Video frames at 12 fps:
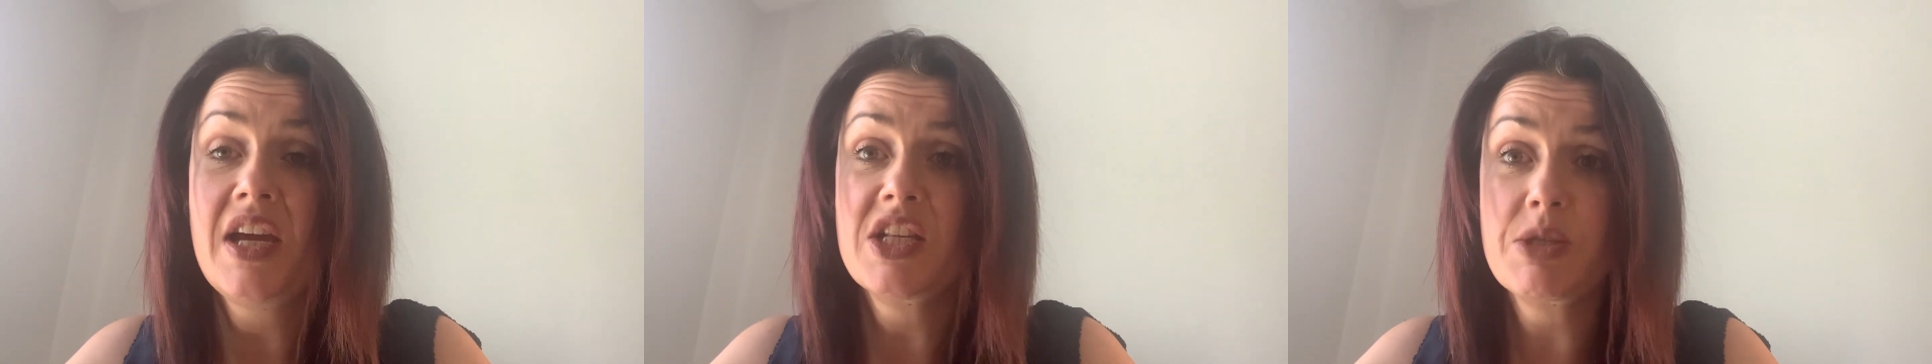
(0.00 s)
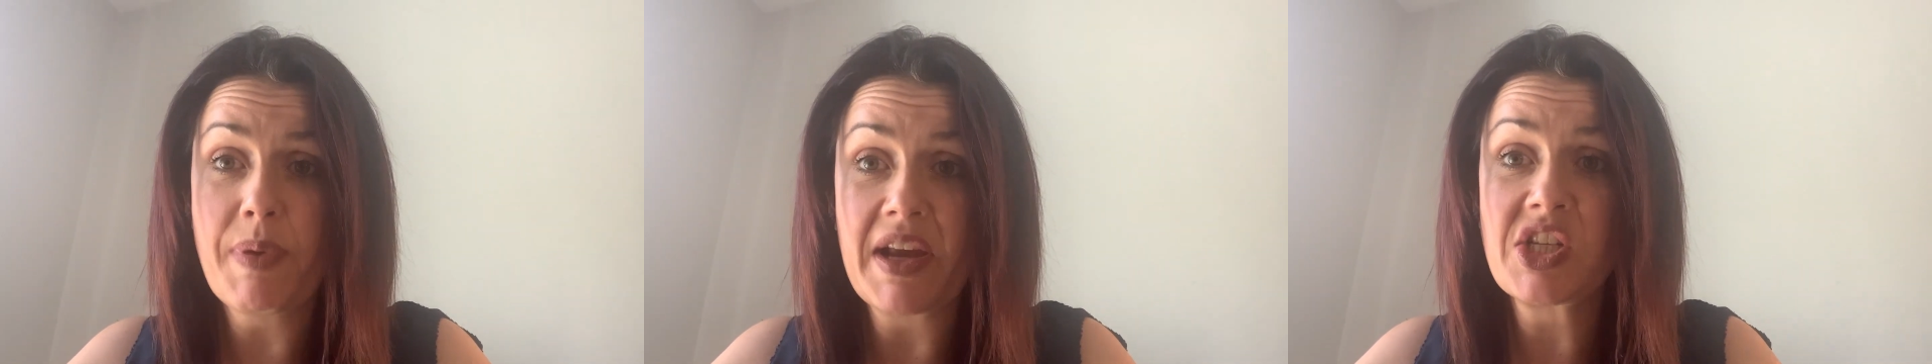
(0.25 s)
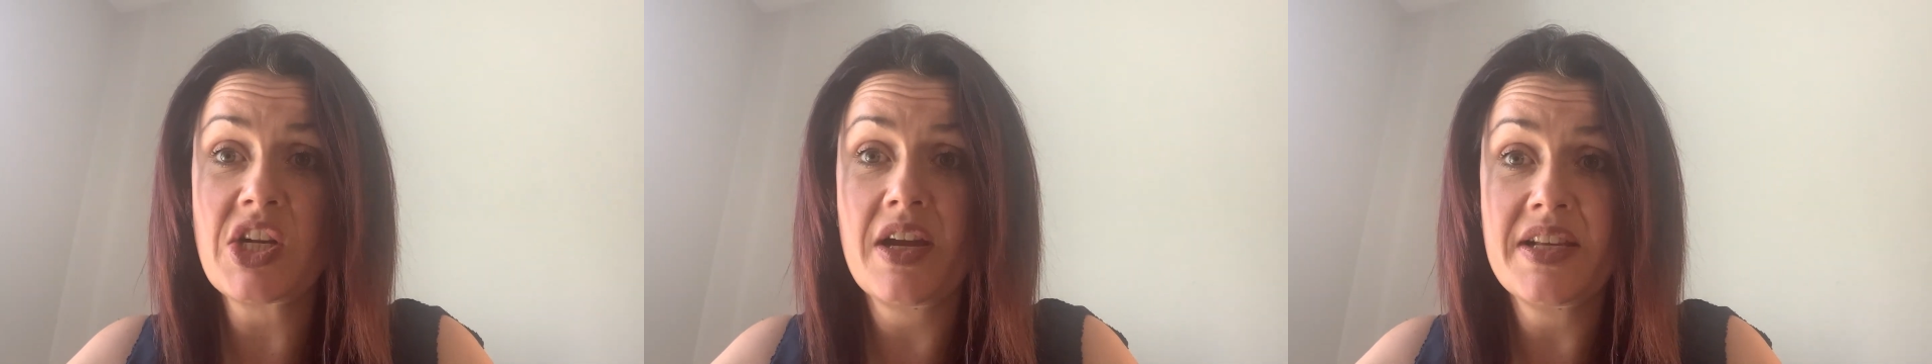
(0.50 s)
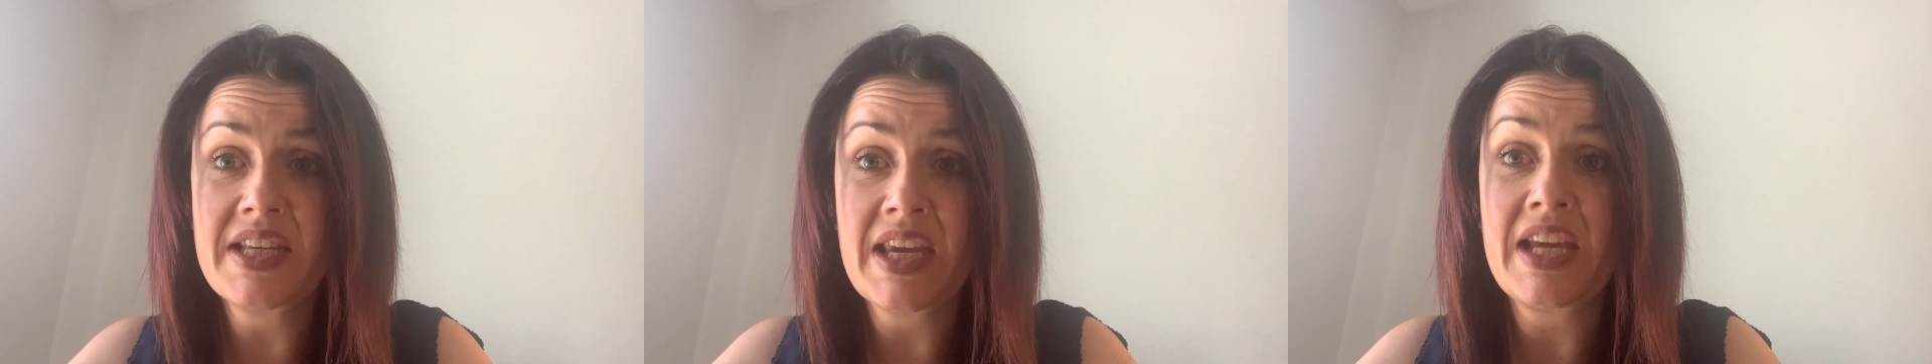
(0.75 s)

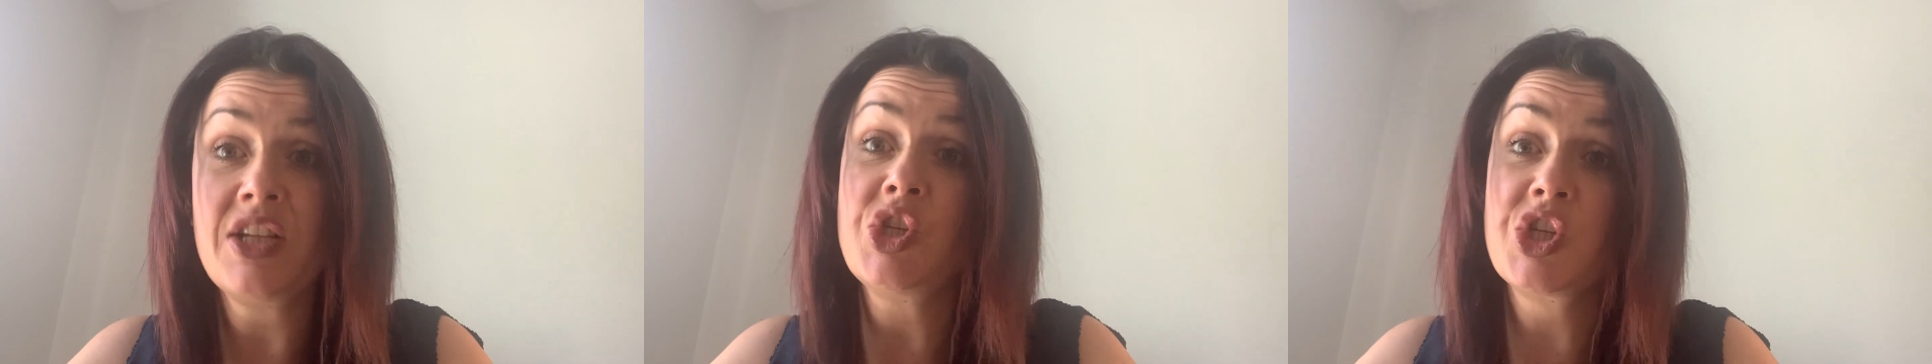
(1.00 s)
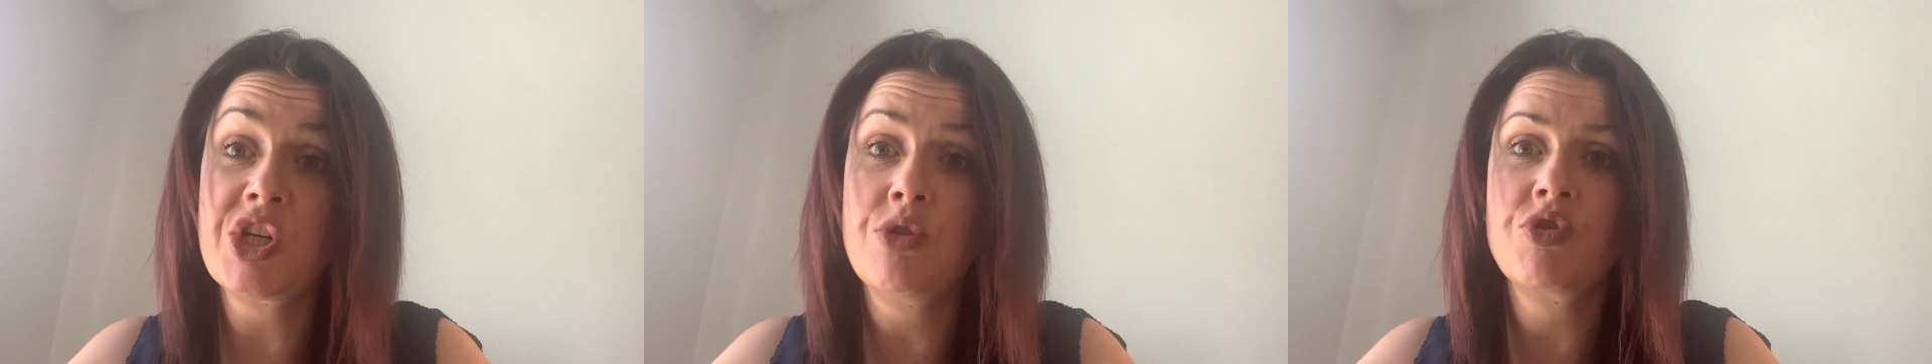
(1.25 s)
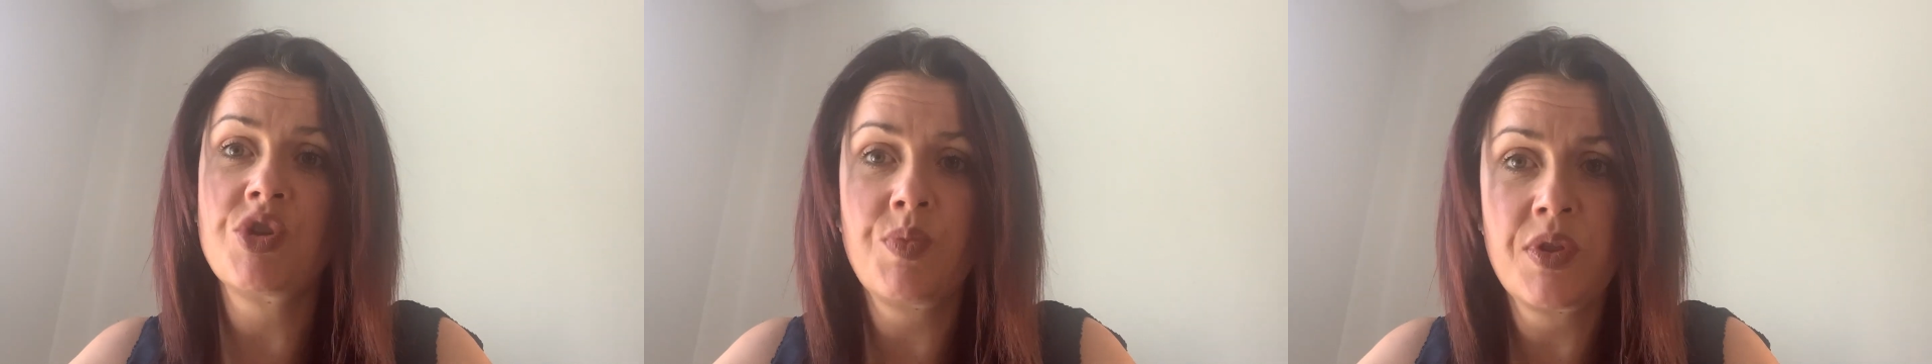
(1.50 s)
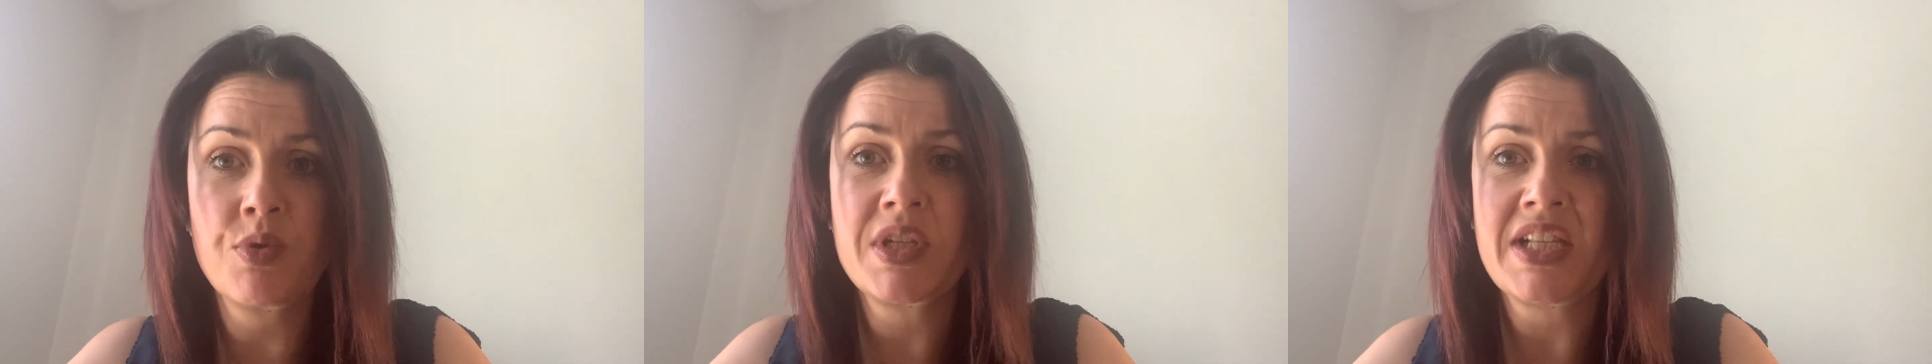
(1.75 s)
specialising in children
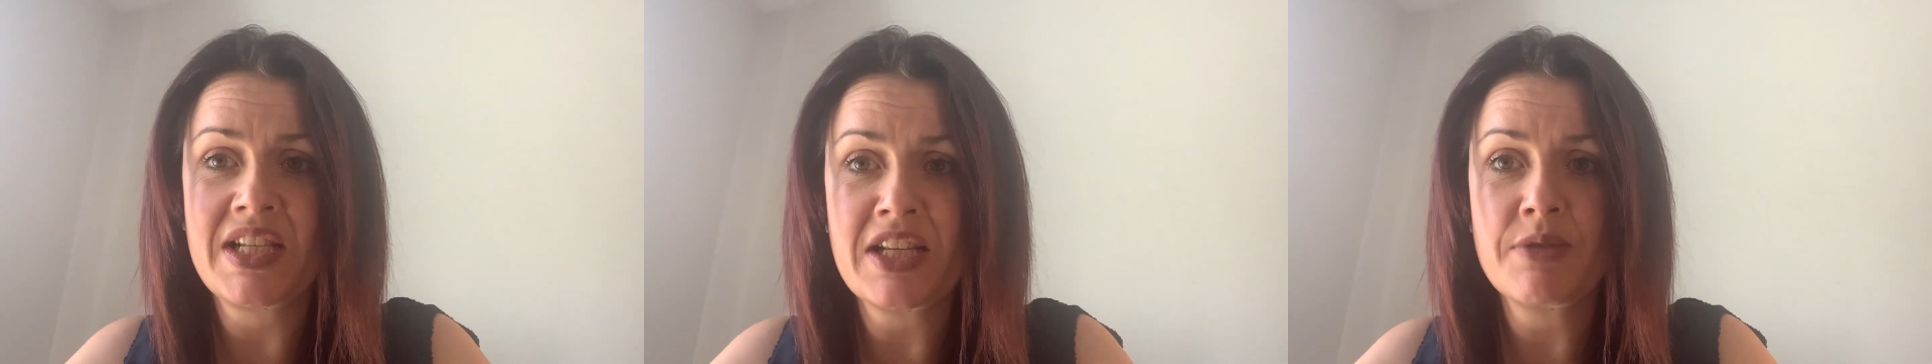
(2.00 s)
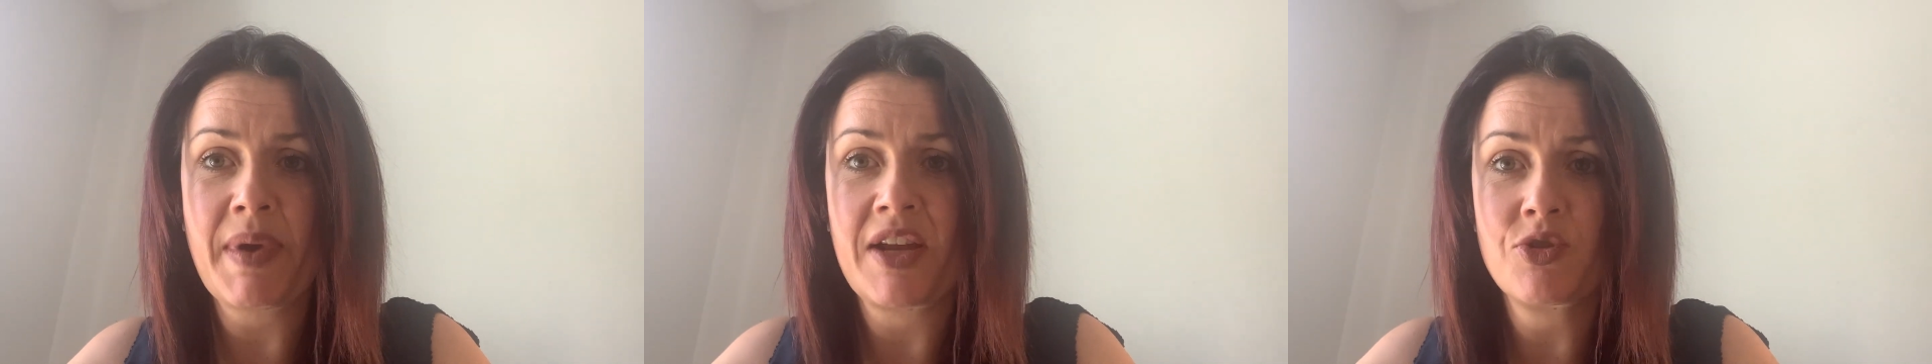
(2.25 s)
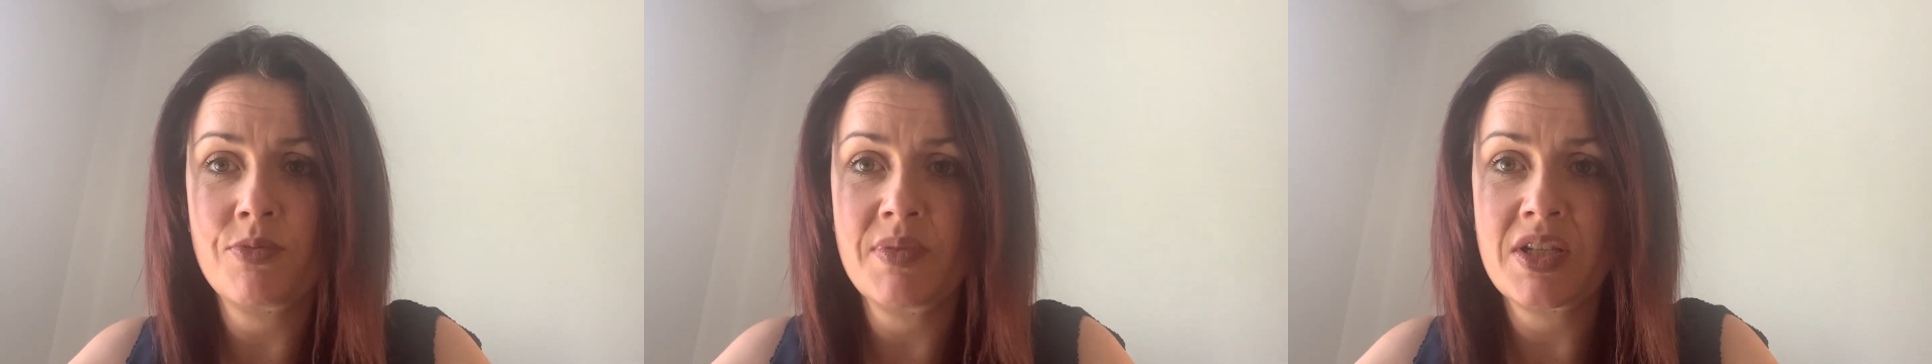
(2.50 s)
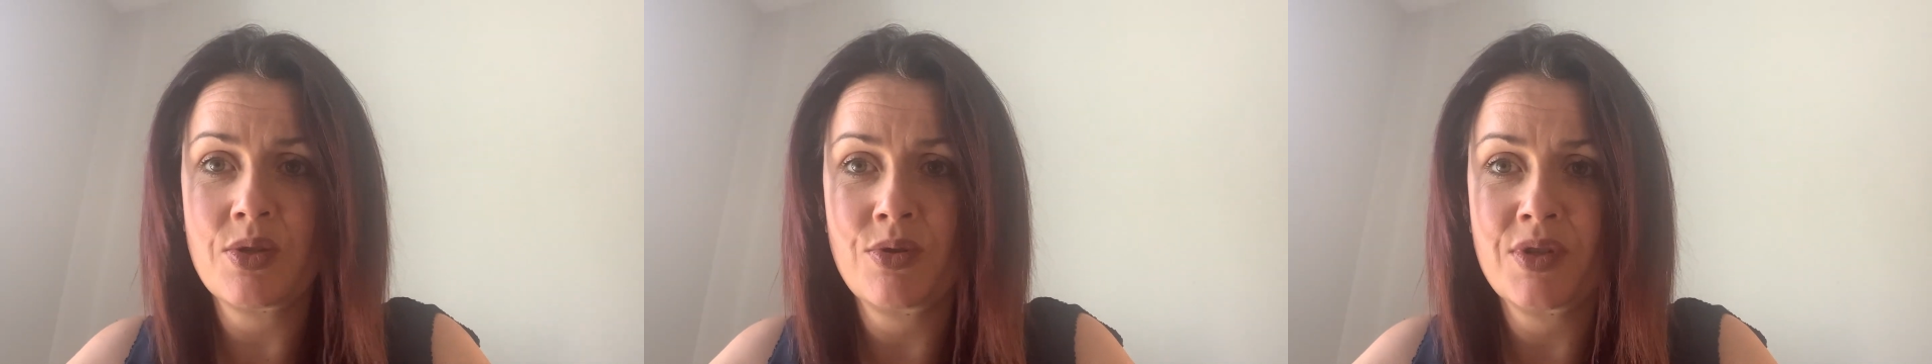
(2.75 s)
with autistic spectrum
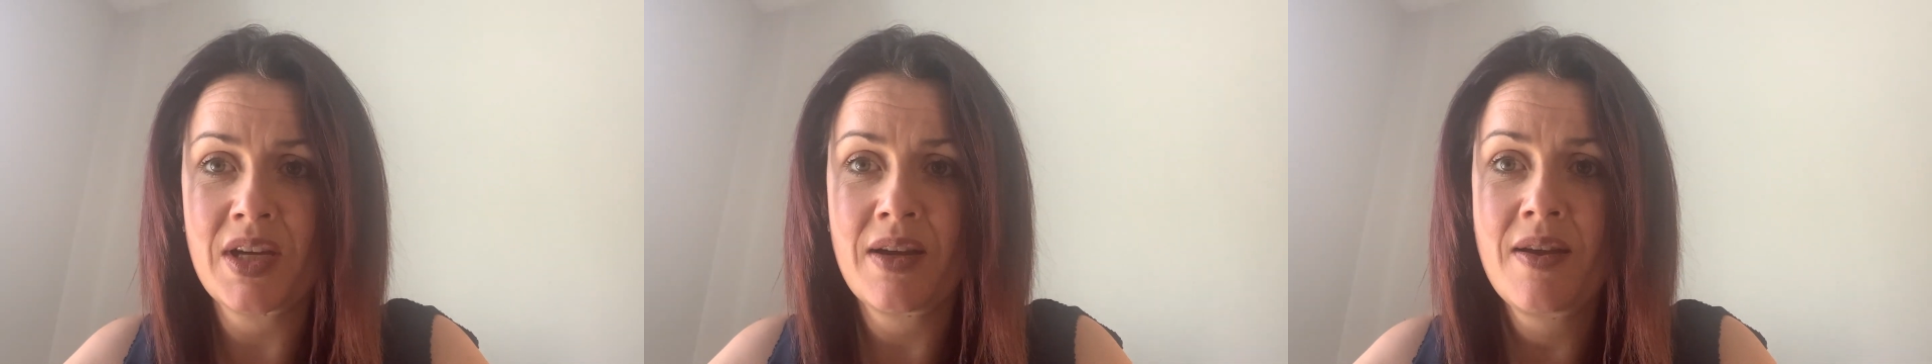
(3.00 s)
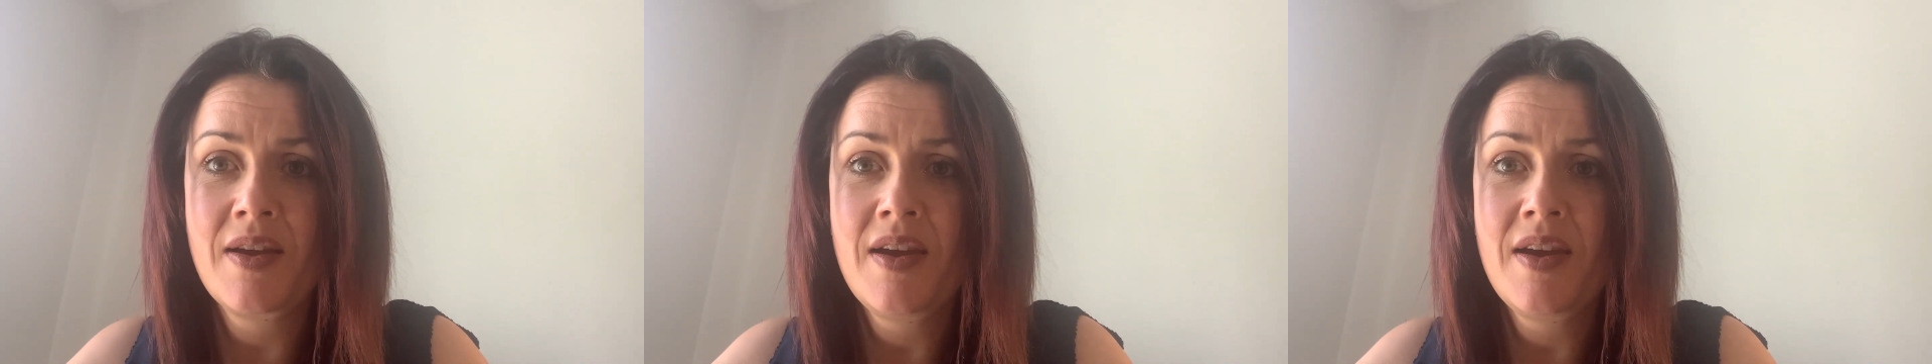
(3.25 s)
disorder.